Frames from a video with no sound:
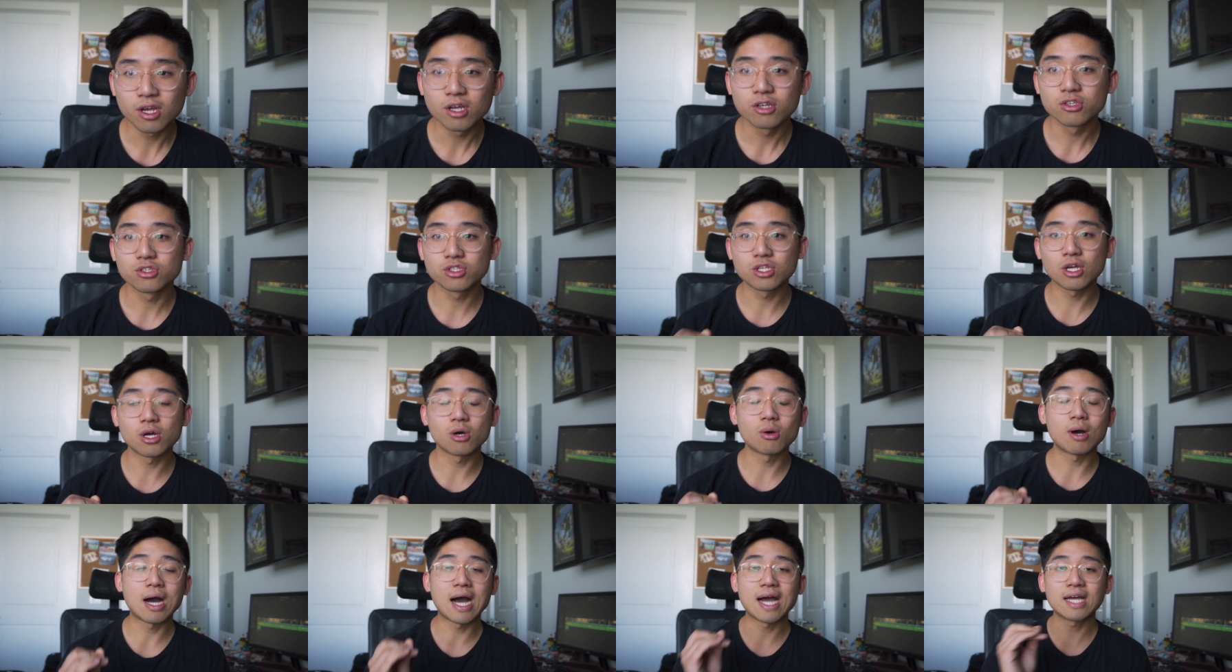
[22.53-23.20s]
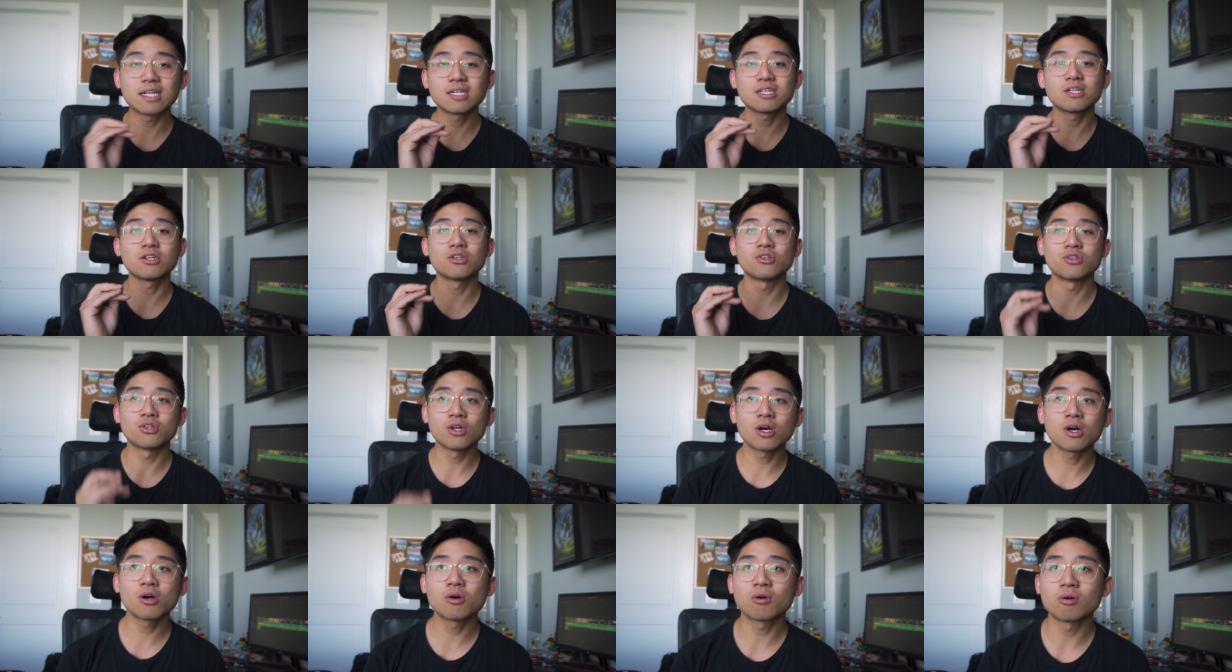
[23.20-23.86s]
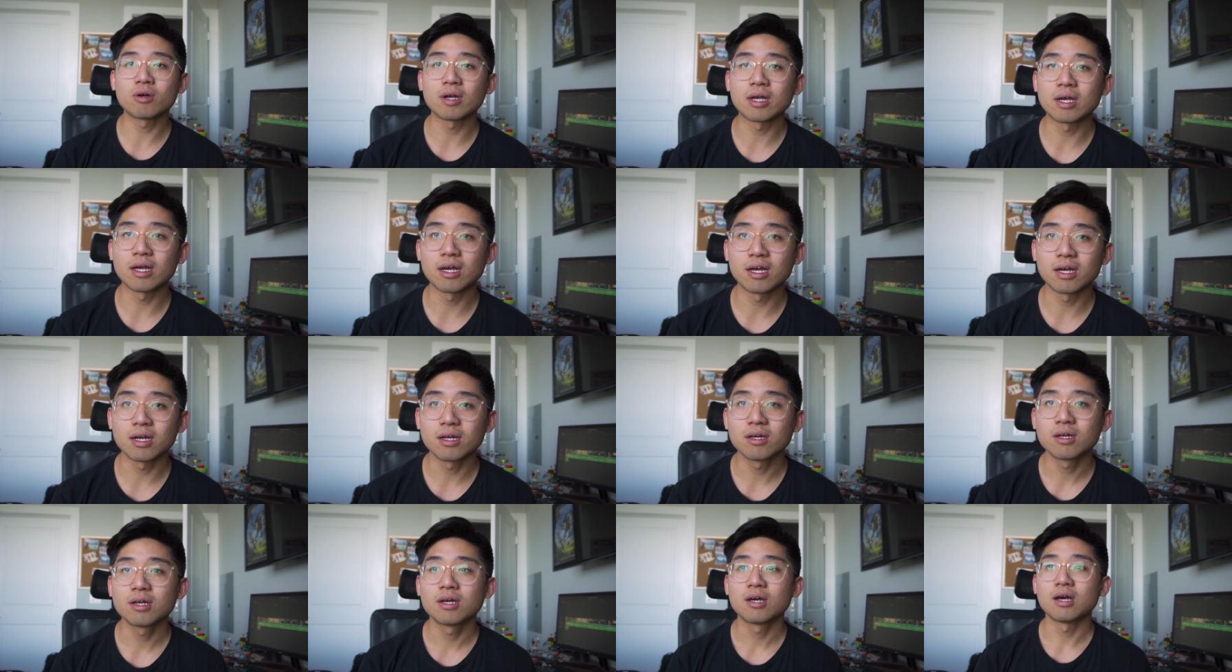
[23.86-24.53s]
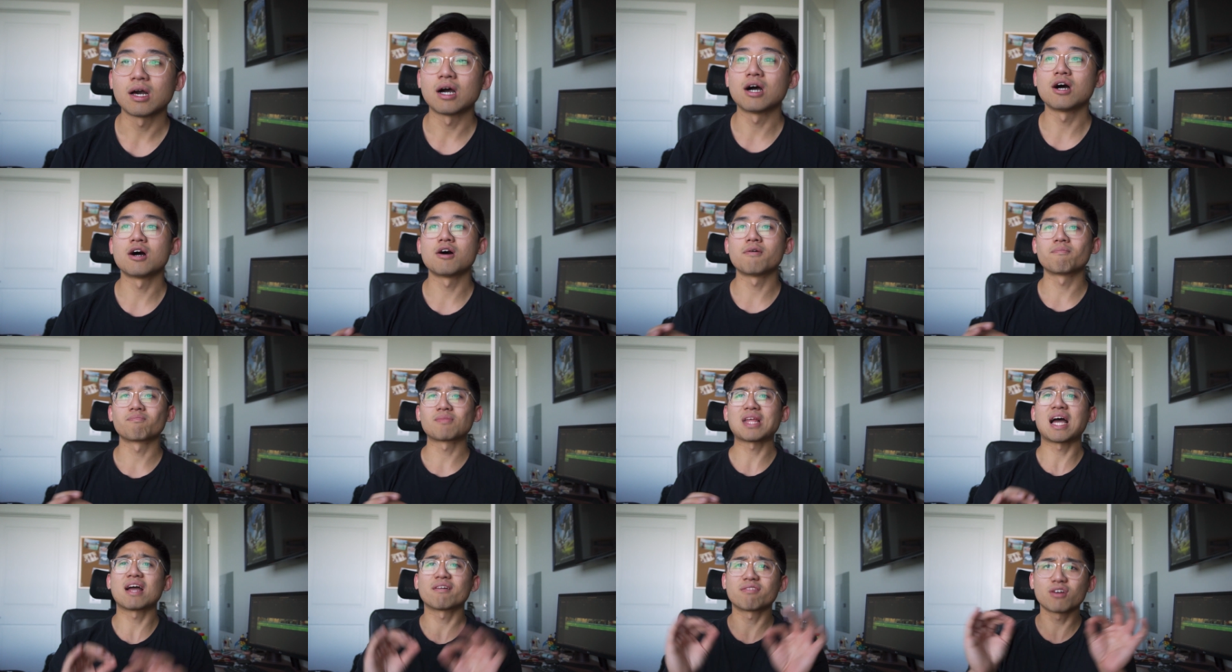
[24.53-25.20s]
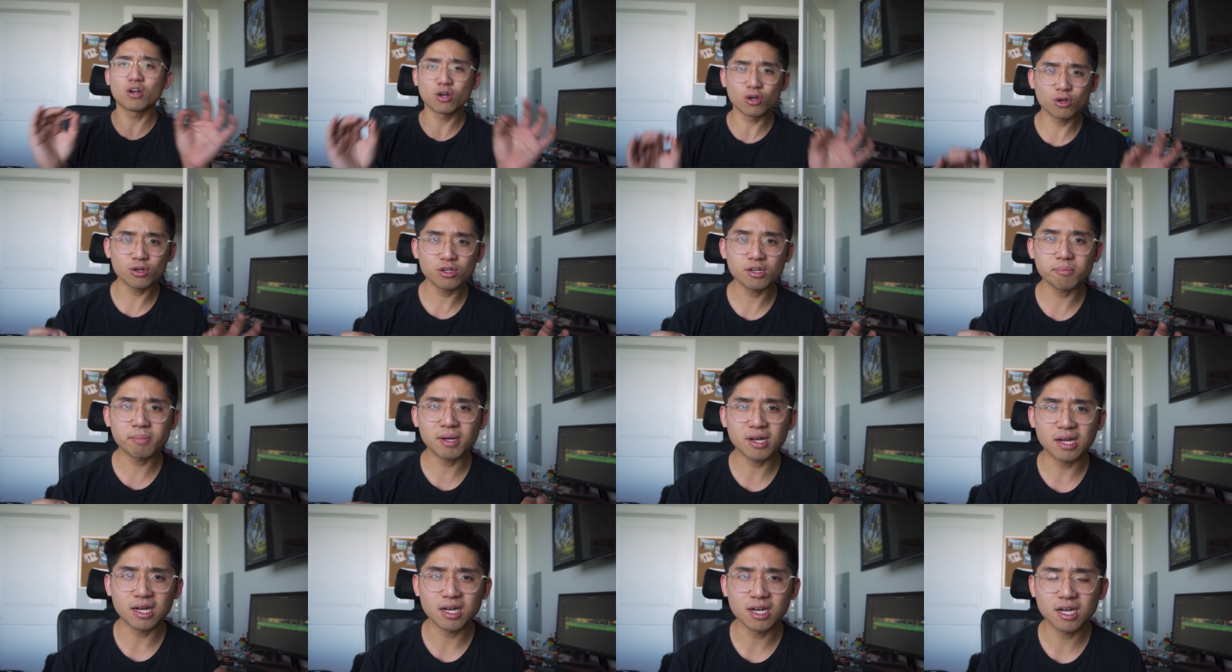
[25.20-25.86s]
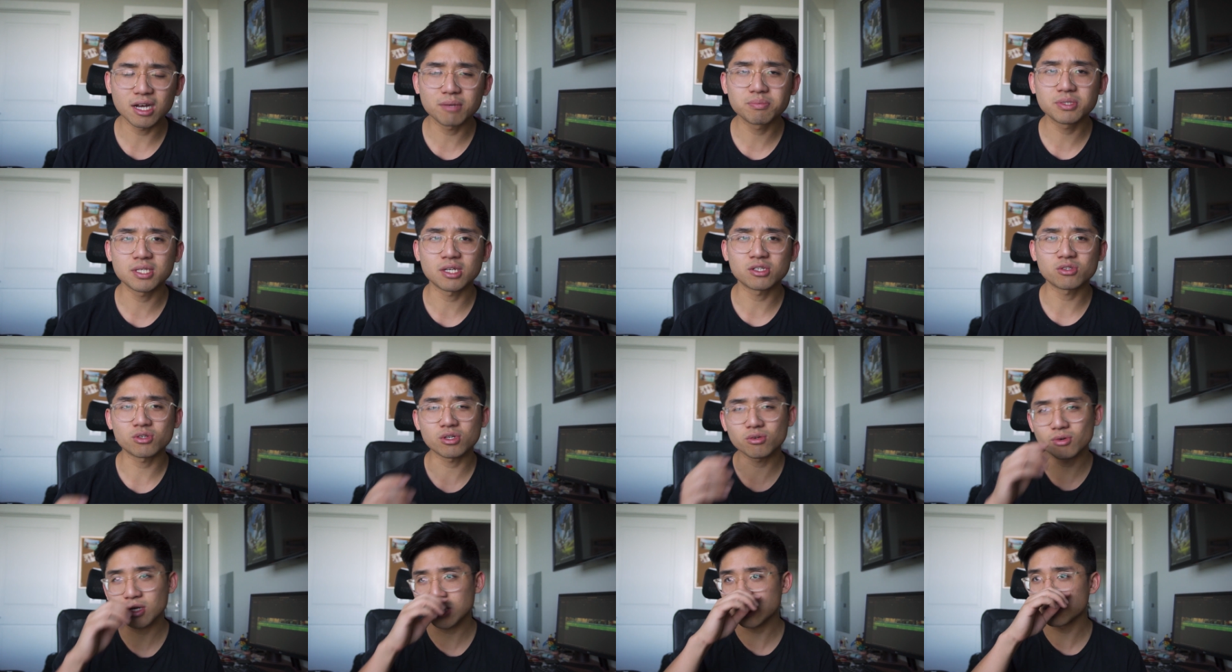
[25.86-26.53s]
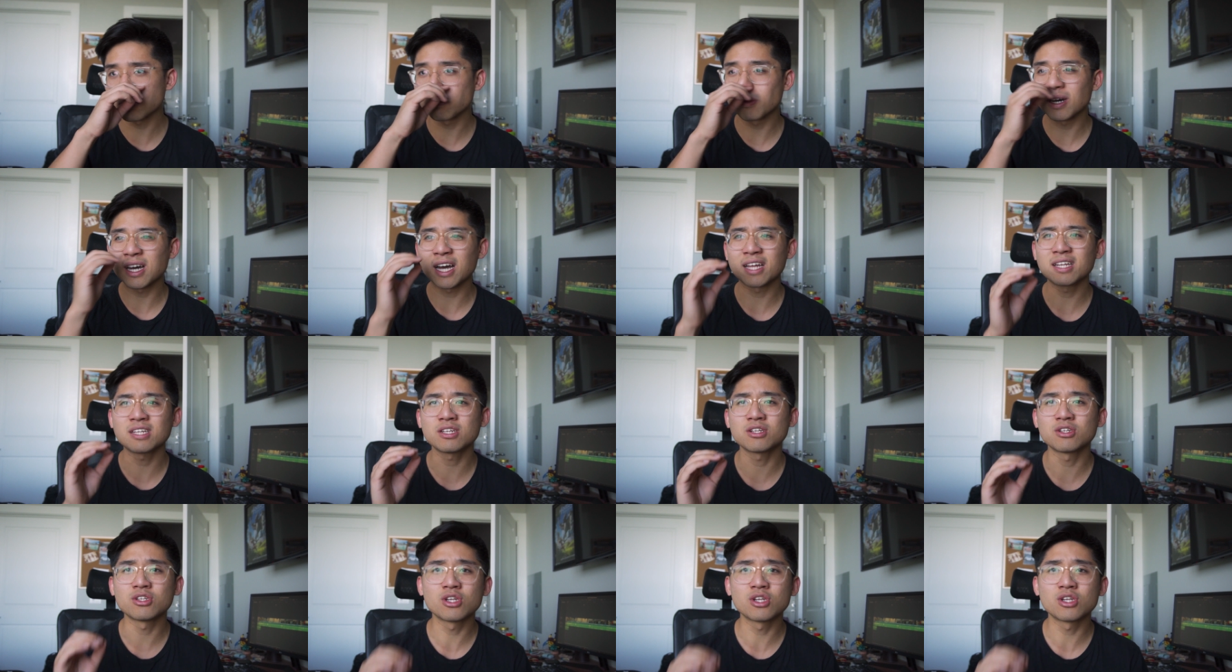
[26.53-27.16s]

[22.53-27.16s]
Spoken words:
So I didn't know, I've heard about HUBCENTRIC rings, but I didn't